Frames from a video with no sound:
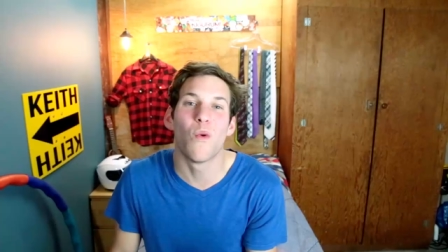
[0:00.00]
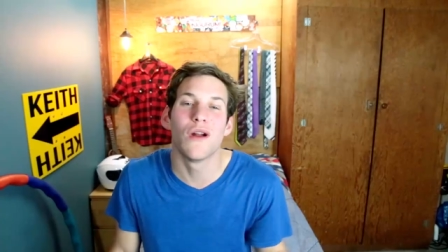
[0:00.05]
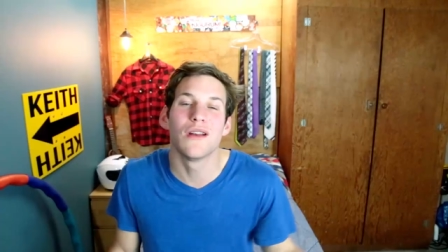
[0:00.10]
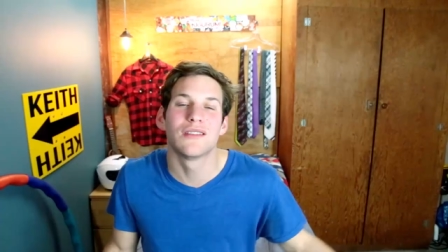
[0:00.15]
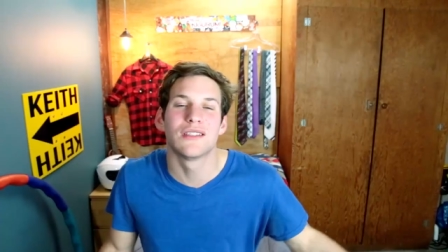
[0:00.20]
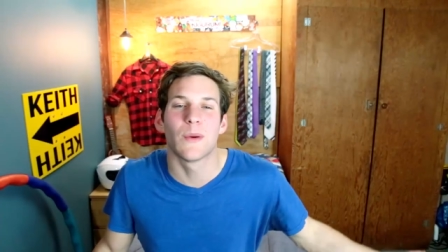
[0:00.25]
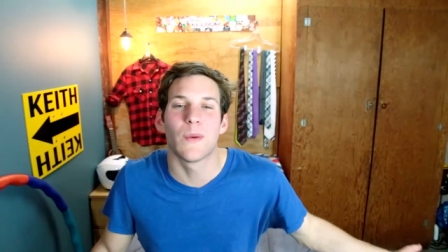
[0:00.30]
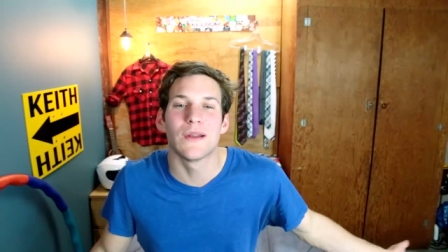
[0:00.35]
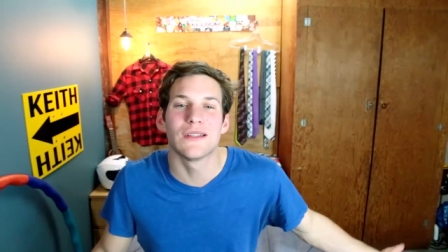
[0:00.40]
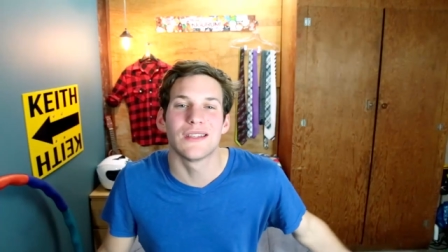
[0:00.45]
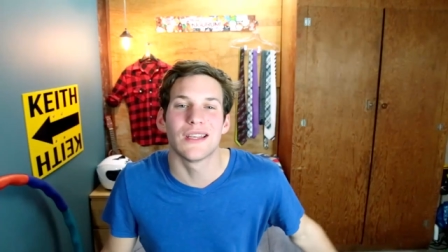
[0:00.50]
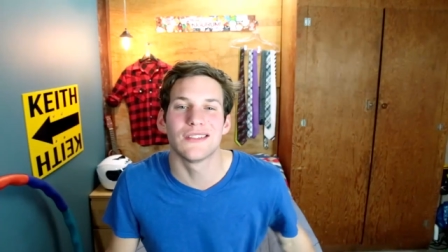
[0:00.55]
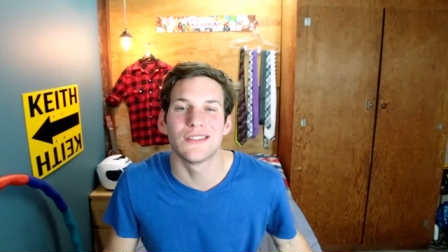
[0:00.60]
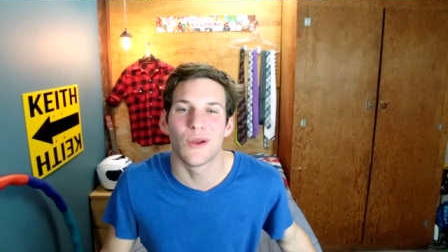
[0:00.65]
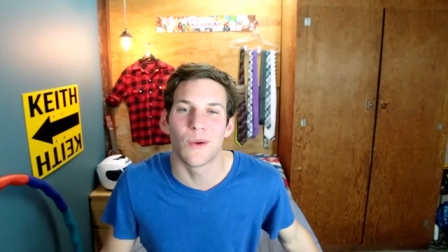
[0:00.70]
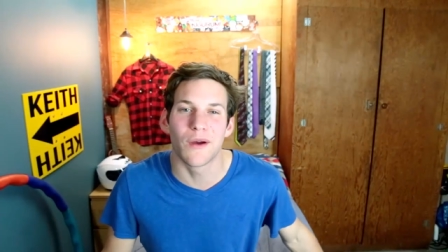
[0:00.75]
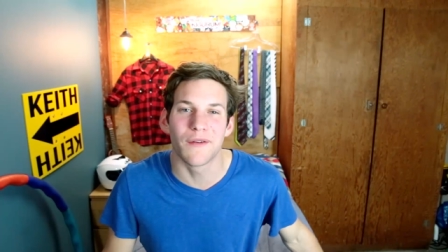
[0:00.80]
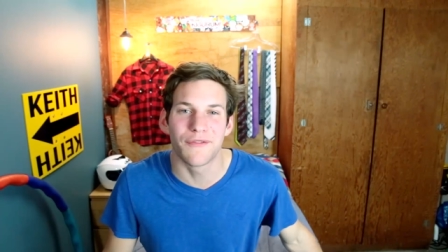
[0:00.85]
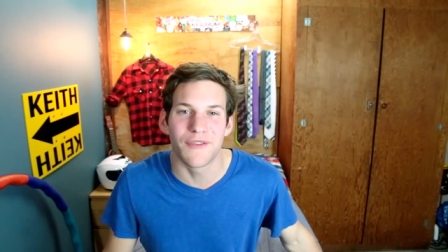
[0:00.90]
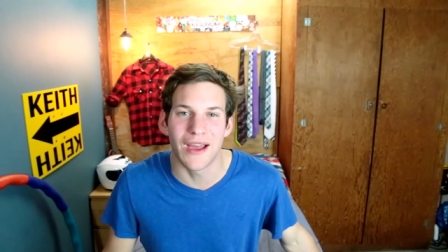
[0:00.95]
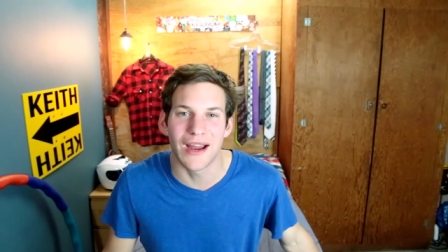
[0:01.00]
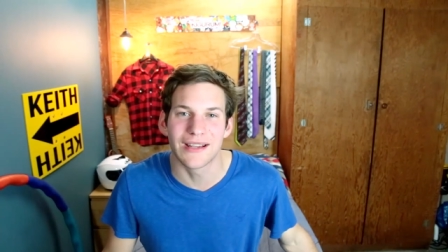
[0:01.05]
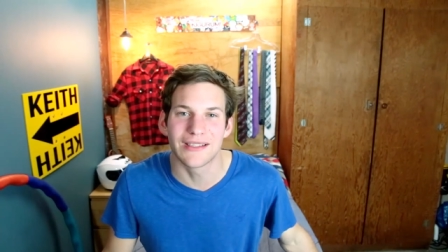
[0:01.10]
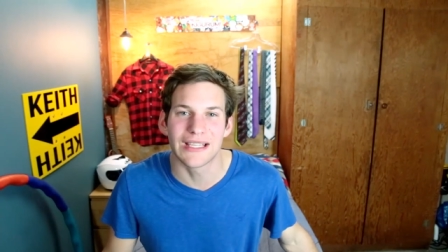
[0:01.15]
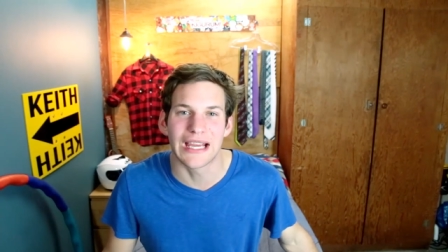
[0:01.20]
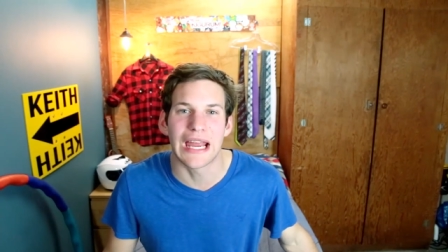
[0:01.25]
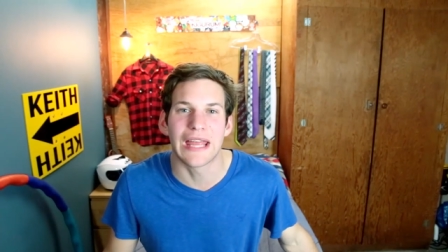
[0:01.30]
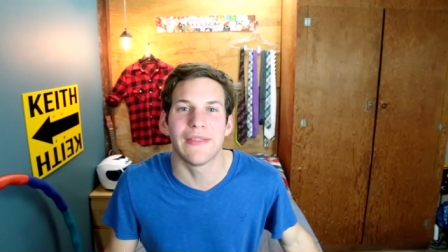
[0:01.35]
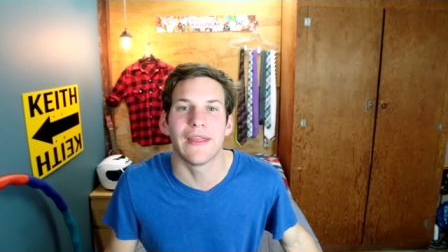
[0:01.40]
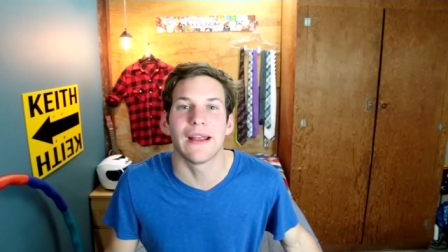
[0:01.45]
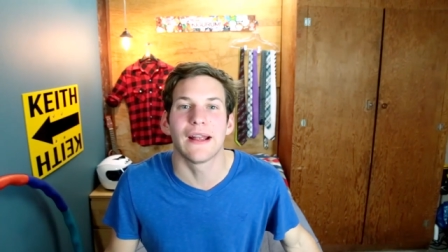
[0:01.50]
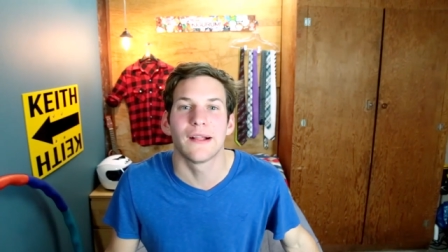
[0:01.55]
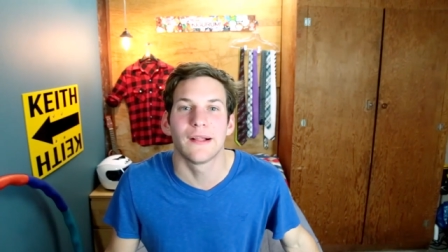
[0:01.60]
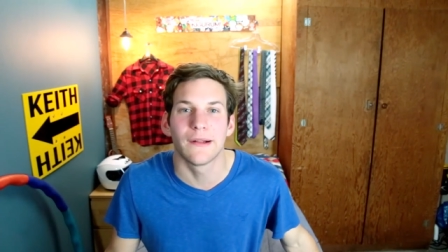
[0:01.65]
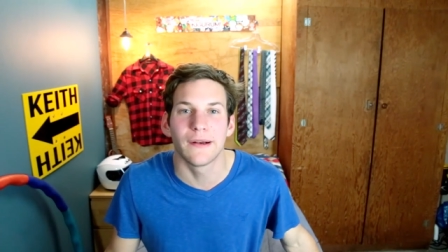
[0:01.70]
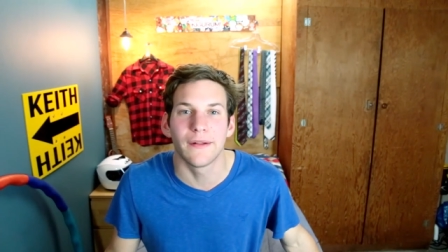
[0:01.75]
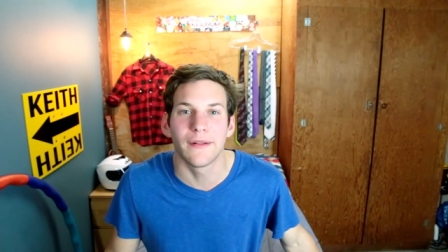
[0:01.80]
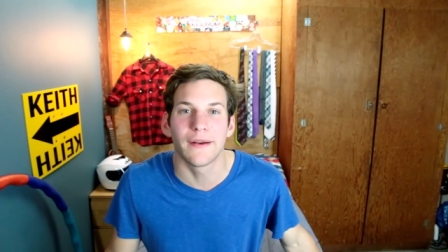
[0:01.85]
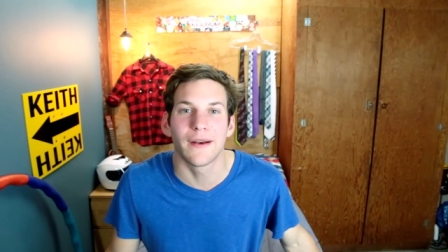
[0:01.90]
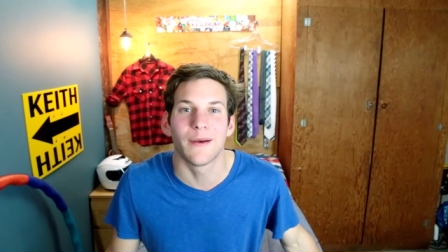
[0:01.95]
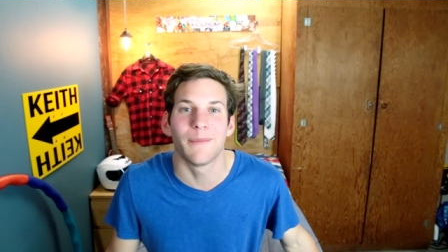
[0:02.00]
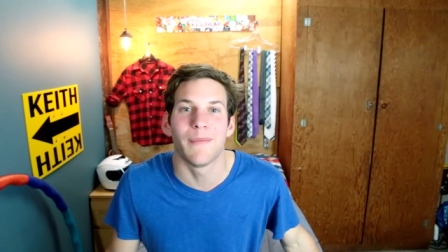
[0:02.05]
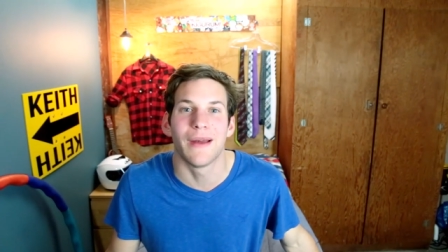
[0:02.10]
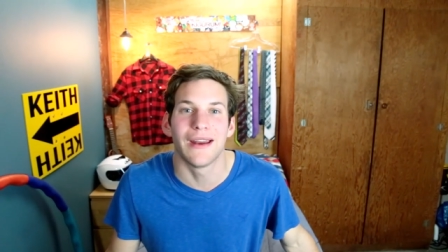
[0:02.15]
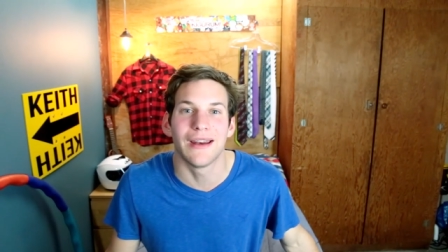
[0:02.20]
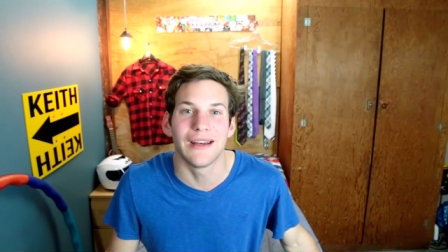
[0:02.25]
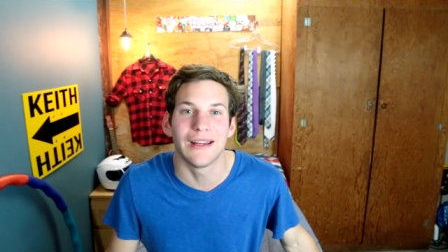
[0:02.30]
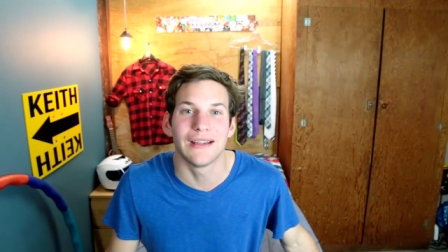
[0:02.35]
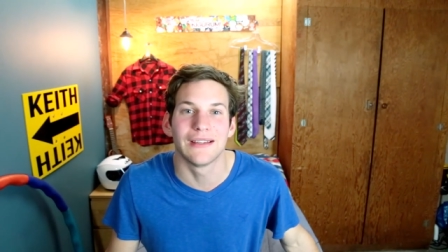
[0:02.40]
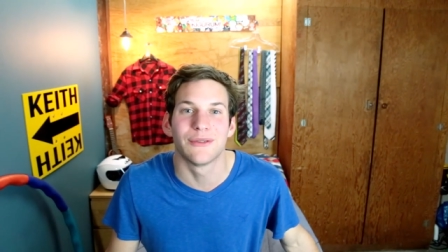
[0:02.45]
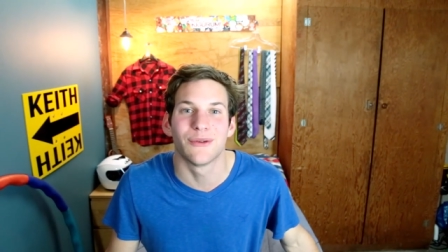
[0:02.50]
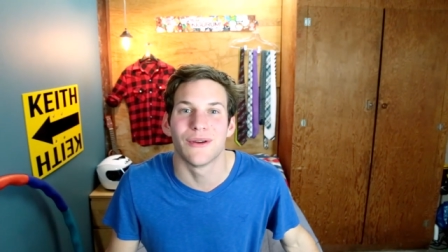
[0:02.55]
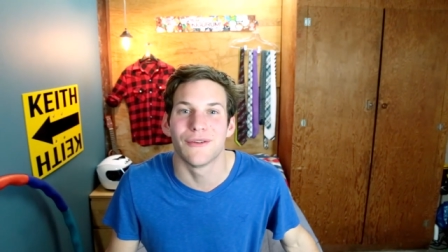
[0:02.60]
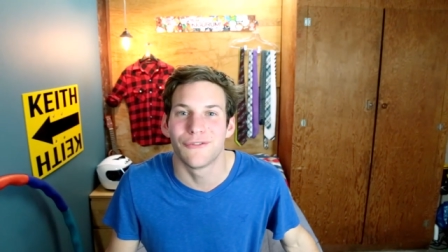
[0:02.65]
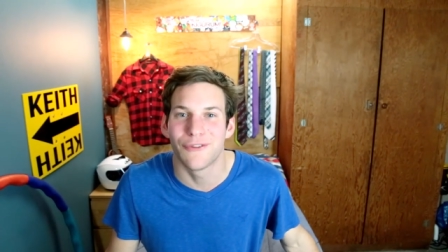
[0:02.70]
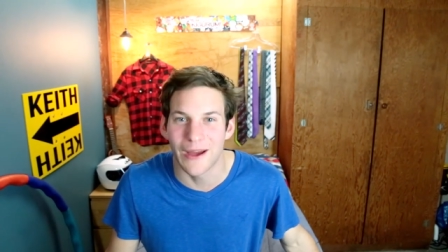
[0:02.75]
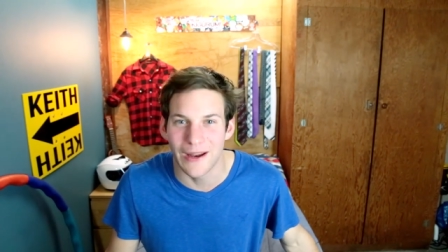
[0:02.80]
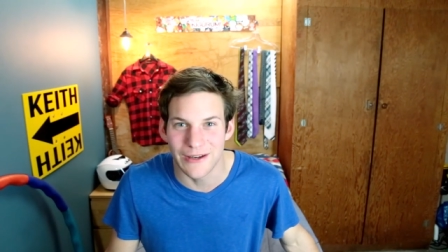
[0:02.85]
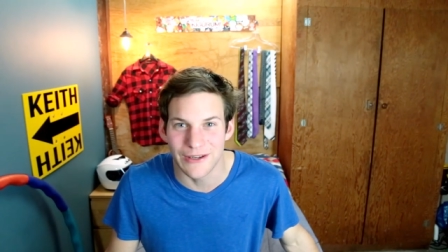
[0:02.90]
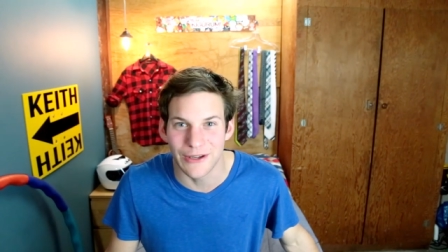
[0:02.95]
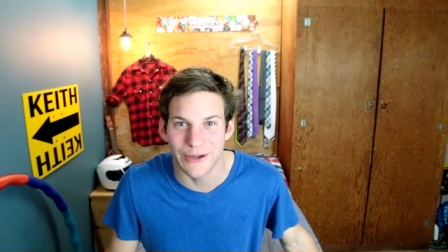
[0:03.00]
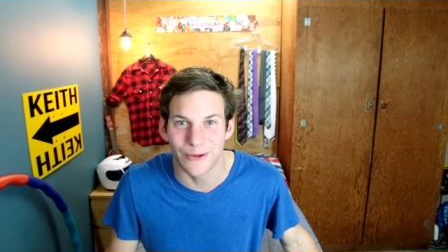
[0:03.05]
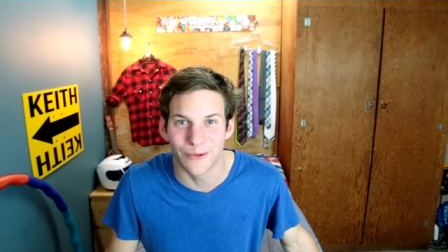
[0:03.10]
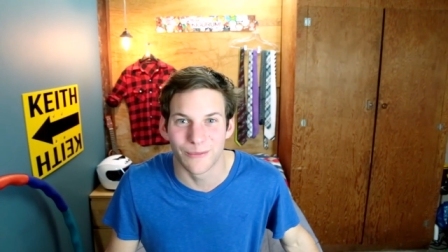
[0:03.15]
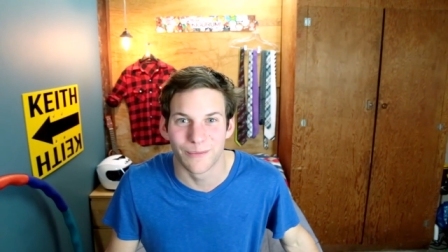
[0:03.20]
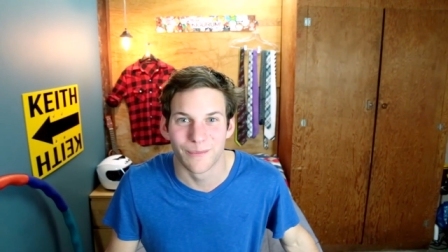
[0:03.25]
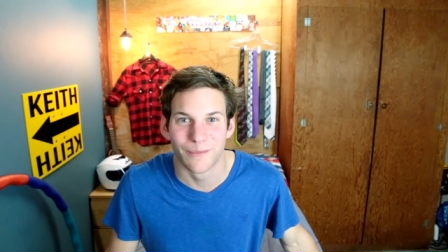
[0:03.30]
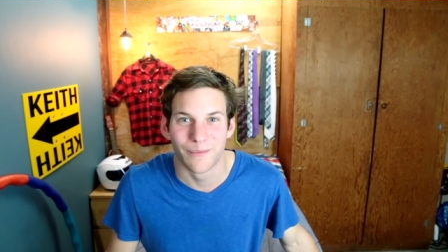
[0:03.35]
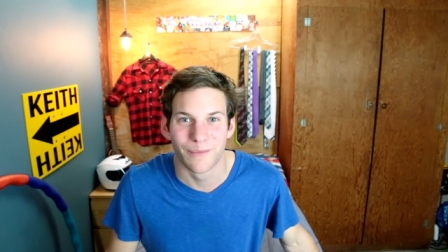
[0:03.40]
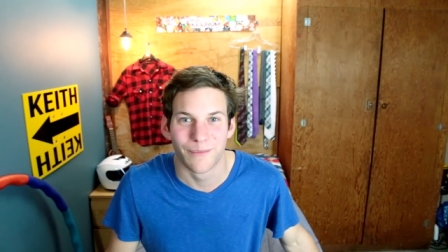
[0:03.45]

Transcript: when someone says no offense and they clearly are meaning to offend you.